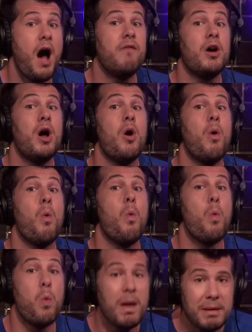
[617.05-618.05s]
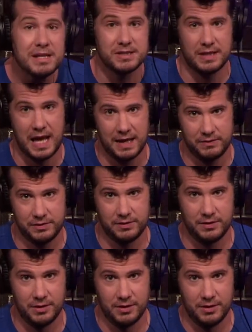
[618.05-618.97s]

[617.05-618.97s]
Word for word: of women's lives.